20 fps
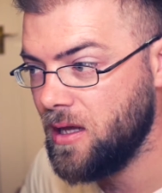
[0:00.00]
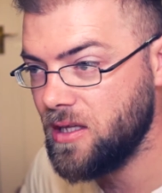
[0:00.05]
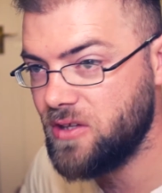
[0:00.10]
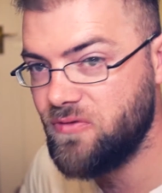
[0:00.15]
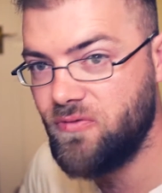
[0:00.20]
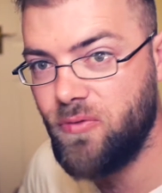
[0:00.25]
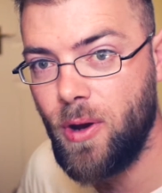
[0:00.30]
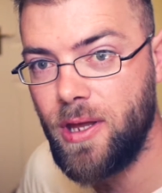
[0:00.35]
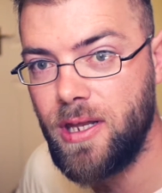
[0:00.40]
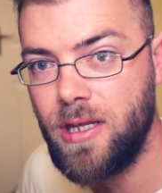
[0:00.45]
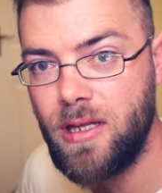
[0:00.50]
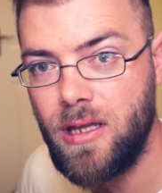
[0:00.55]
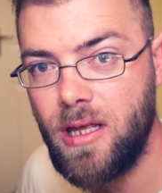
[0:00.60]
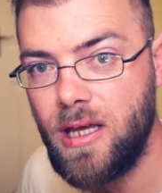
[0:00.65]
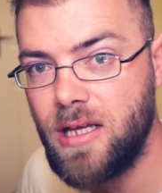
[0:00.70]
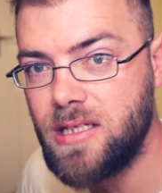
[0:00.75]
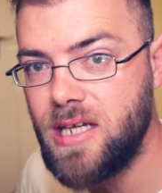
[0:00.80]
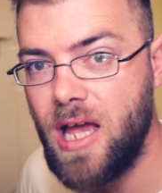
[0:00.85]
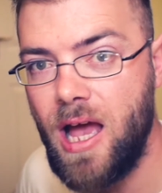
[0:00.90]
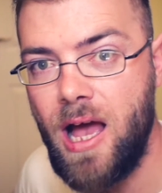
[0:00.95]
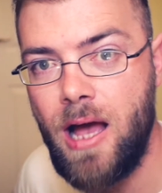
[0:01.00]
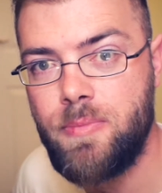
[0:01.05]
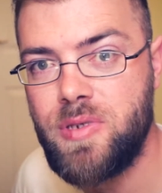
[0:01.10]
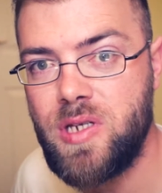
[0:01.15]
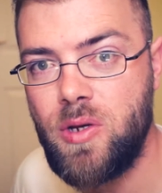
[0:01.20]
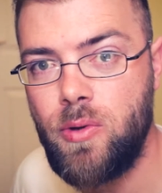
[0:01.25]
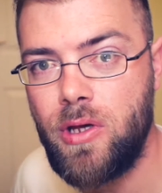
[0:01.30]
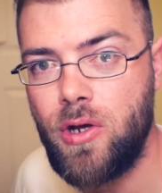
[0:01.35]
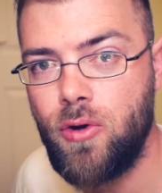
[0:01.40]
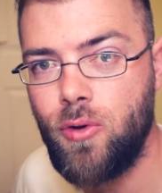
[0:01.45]
frightening. It's
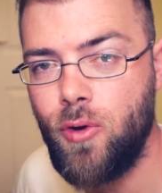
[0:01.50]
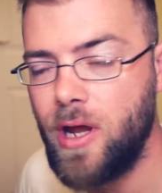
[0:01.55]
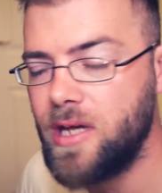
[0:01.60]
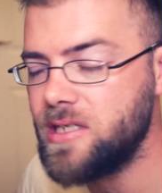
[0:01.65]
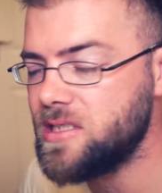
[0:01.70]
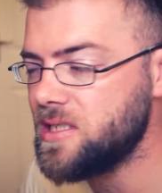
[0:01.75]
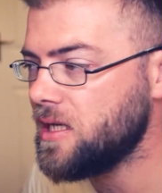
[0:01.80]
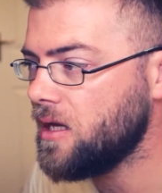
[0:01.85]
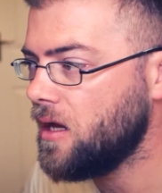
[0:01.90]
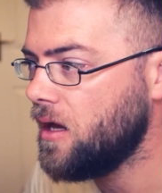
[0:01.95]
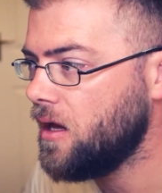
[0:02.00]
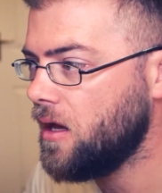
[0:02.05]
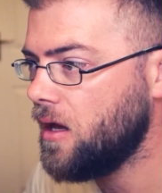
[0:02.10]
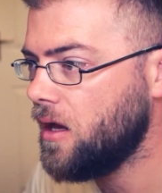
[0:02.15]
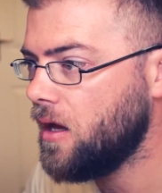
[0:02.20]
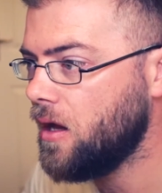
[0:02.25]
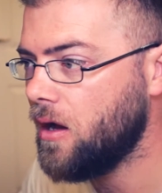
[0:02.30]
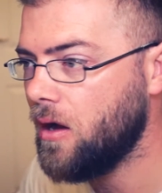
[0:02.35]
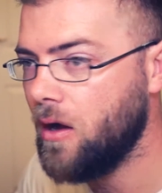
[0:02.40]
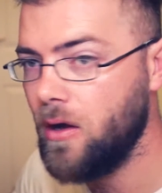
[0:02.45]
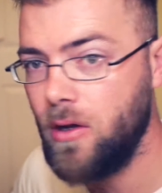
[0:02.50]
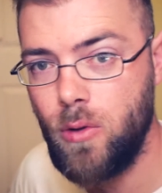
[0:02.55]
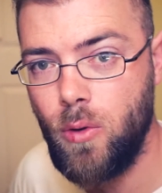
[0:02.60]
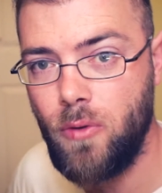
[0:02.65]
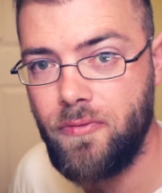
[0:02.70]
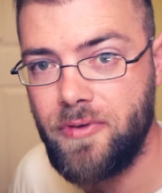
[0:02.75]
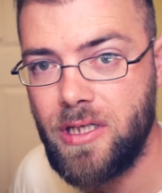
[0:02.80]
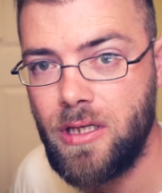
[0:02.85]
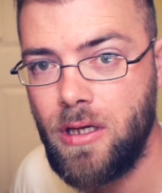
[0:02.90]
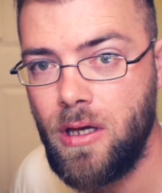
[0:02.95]
absolutely crazy. I
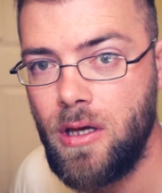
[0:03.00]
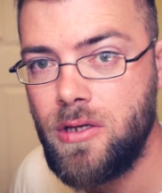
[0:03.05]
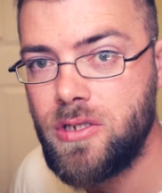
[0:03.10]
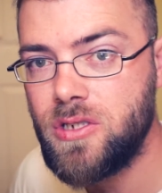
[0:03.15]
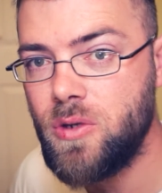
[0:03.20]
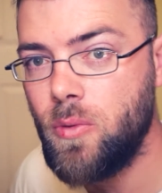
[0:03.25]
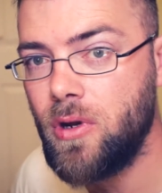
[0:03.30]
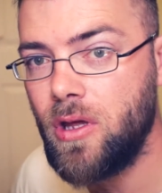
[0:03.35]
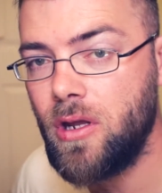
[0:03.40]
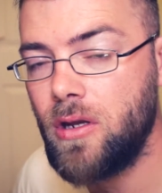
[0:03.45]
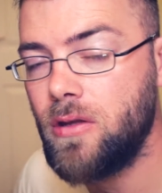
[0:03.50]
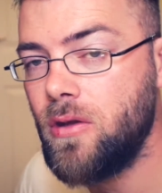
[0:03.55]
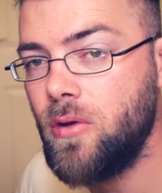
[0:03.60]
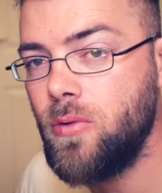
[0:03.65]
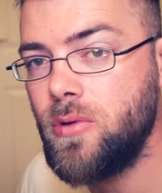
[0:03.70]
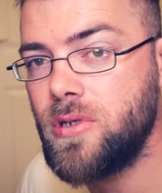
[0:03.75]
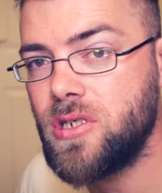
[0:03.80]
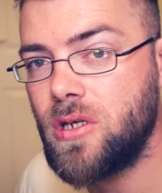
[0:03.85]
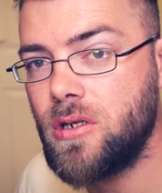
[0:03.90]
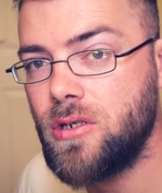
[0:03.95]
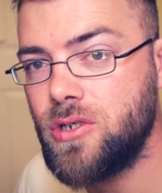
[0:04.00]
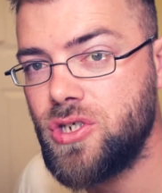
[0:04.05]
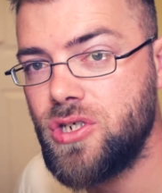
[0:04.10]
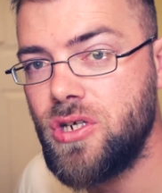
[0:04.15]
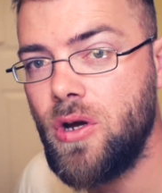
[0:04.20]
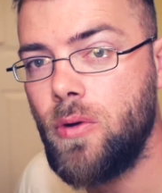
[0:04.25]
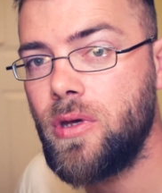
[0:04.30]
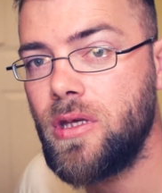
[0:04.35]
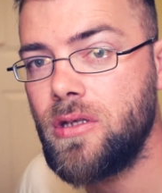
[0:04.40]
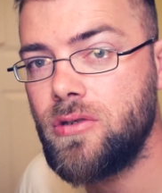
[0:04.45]
love it. So what I'm going to do is I'm going to
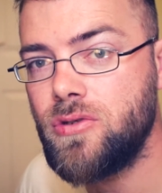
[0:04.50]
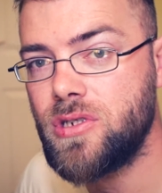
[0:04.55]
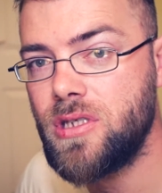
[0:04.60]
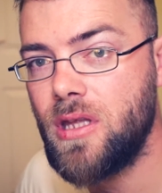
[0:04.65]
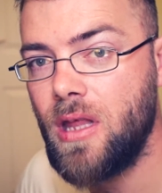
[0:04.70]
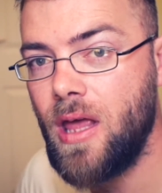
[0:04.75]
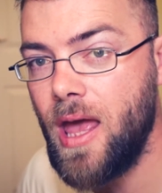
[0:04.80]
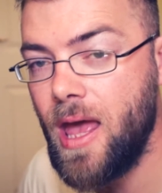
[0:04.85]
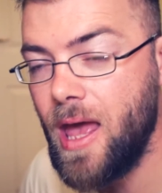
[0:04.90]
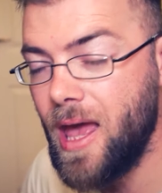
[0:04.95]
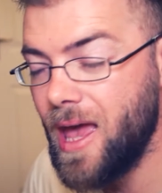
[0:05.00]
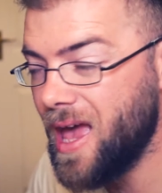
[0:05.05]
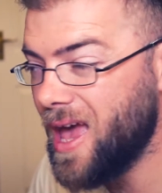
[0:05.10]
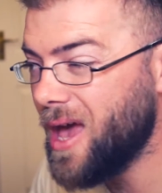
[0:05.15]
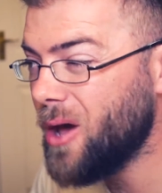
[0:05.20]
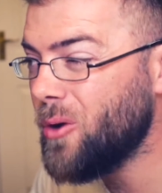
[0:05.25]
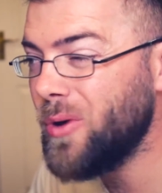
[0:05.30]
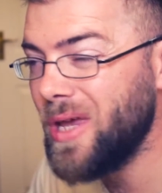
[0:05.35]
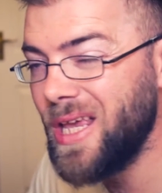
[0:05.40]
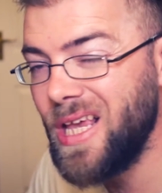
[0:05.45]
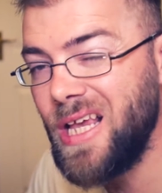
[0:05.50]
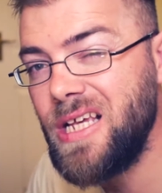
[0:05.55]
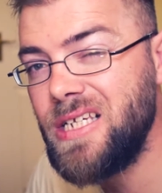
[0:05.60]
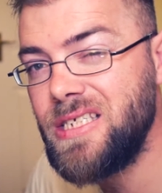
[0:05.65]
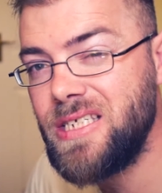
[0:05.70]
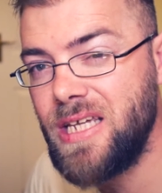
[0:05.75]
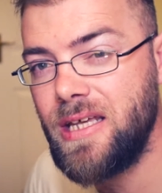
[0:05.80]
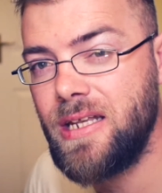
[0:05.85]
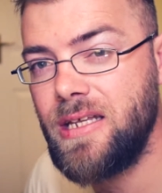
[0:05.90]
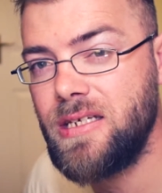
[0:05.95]
show you just how
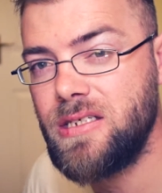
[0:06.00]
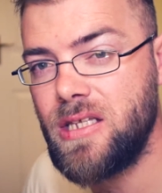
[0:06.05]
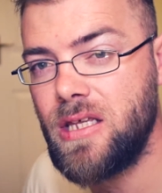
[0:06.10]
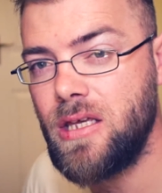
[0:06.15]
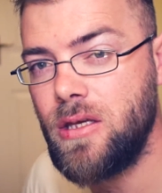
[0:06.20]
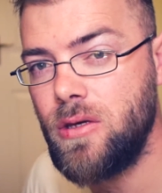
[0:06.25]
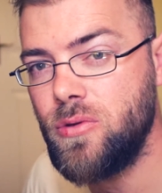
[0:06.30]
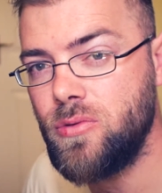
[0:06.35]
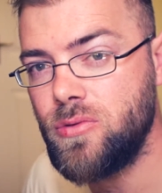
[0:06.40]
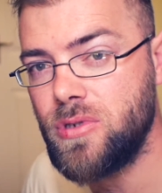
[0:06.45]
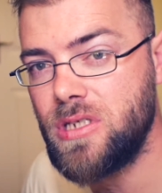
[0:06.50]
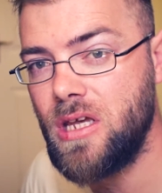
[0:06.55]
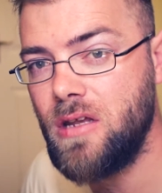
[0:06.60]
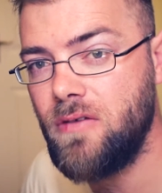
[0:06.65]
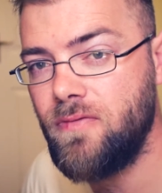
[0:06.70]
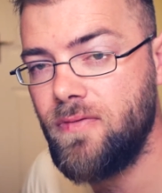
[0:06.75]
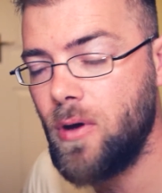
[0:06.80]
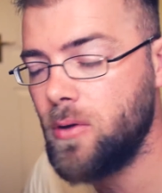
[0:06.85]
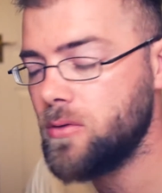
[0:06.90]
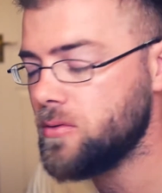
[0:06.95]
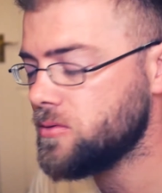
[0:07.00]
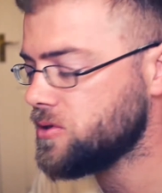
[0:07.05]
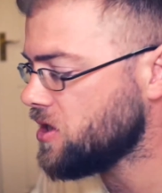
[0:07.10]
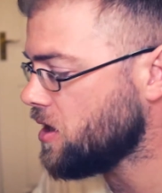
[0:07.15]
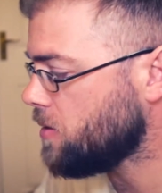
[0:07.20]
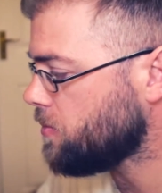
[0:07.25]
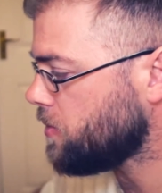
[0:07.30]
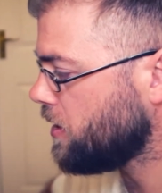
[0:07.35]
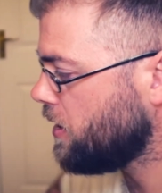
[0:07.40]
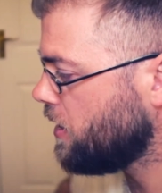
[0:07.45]
easy it is to use in Photoshop.